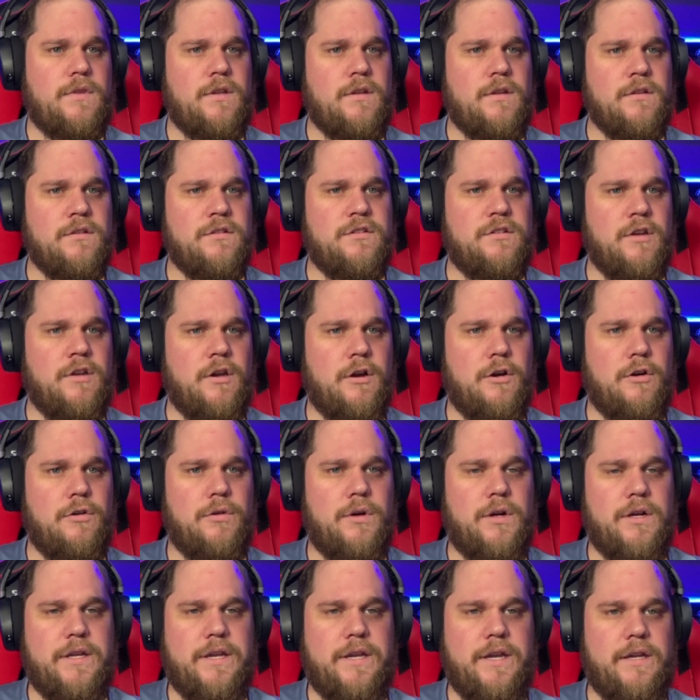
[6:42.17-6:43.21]
So
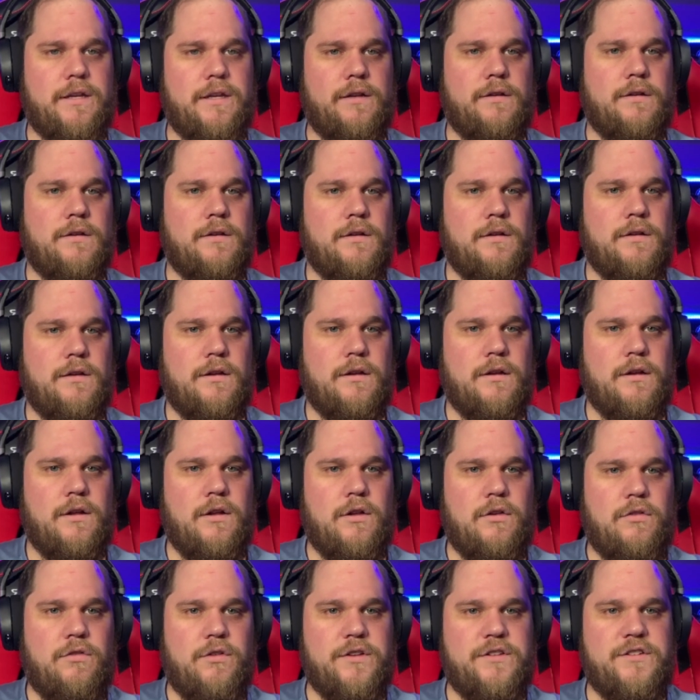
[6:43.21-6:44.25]
again,
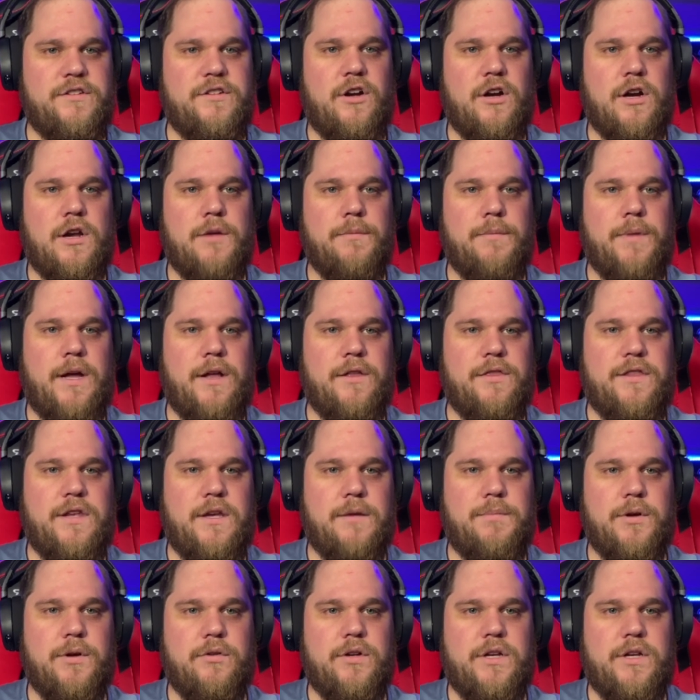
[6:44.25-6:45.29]
let's talk about the
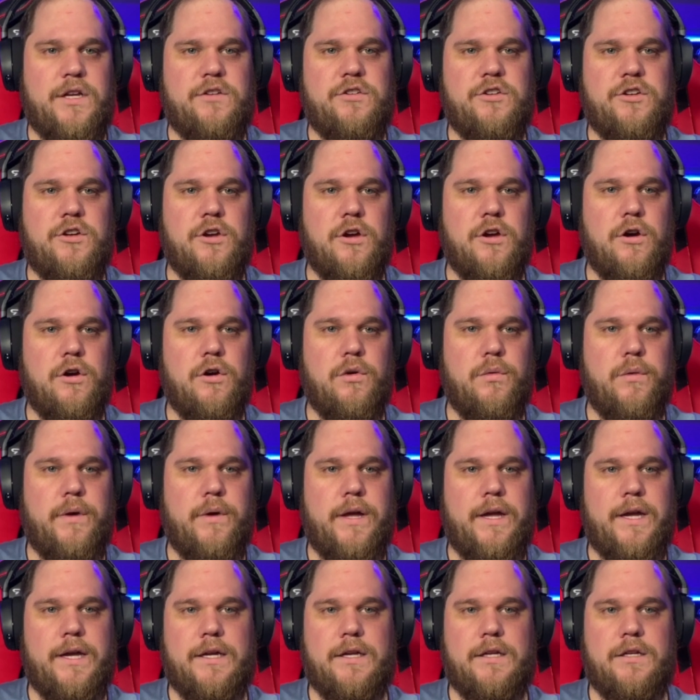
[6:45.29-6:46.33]
ability to go
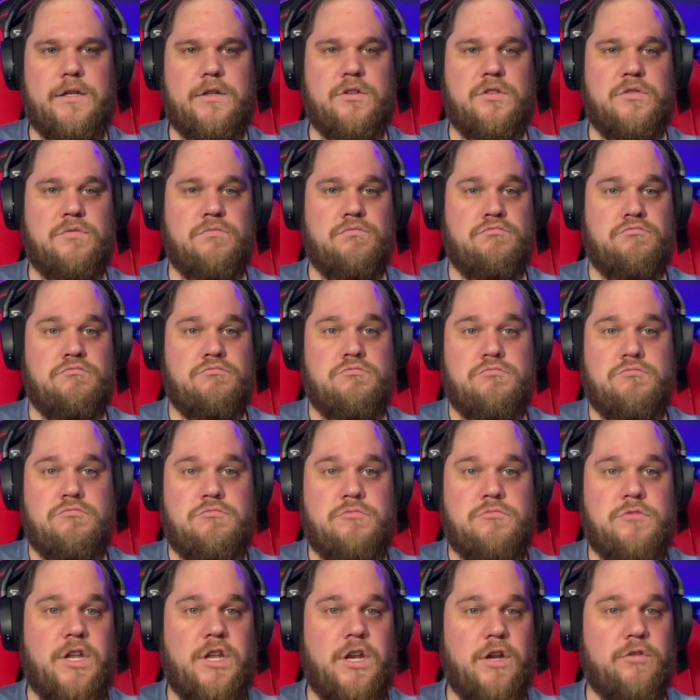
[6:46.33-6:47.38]
and,
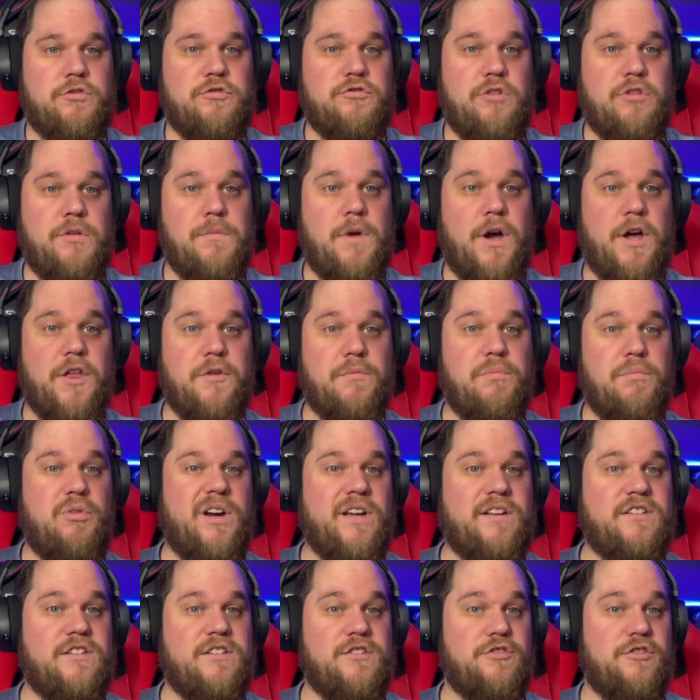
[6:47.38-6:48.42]
you know, stream other
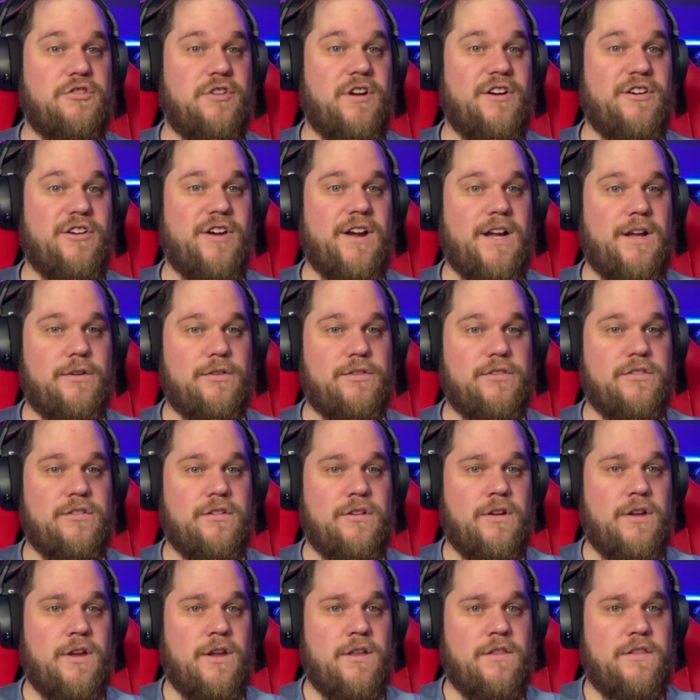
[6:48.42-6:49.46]
places throughout your house.
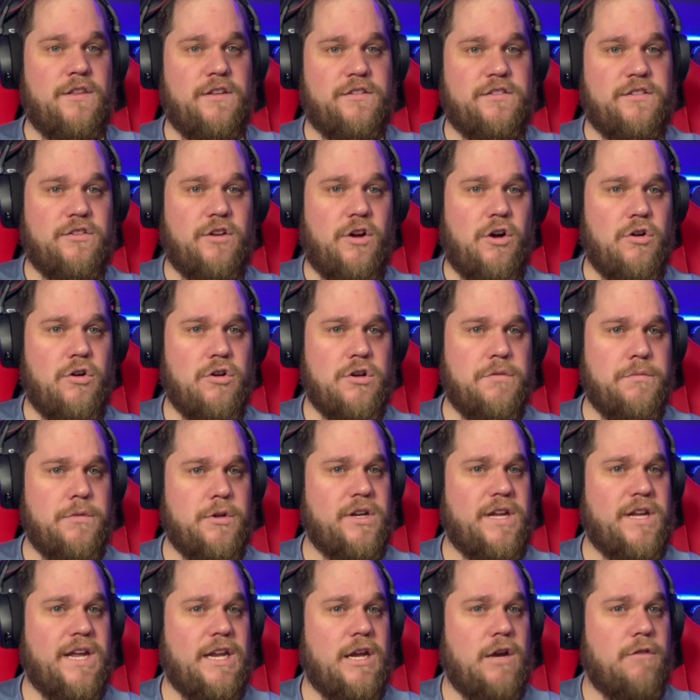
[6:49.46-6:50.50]
This is all
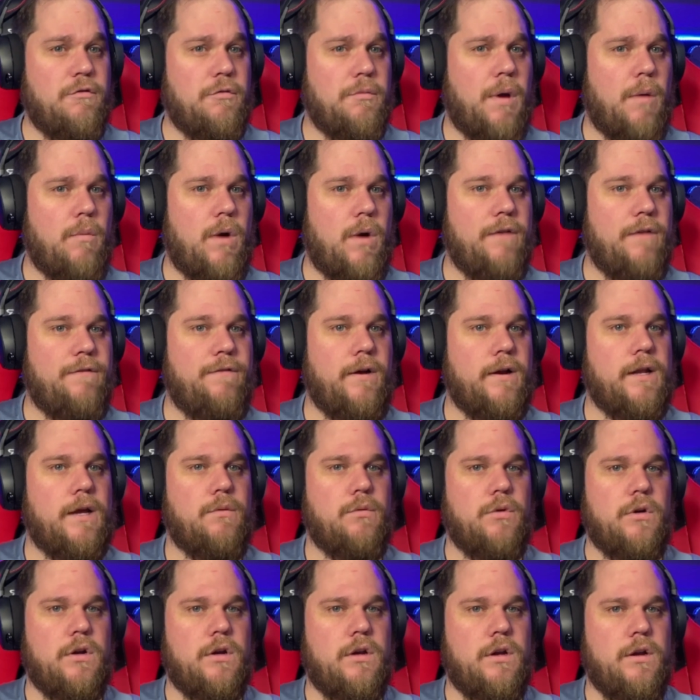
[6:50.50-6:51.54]
communicating over my Wi-Fi
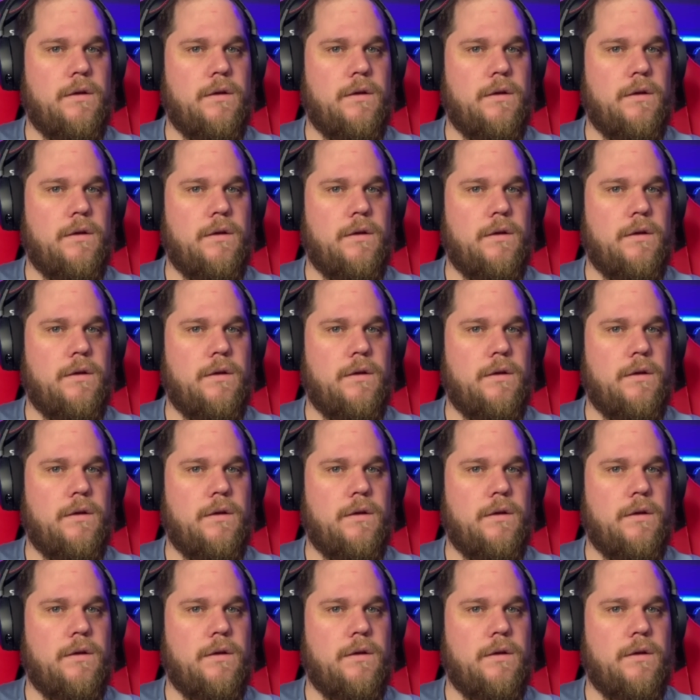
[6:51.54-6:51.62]
network.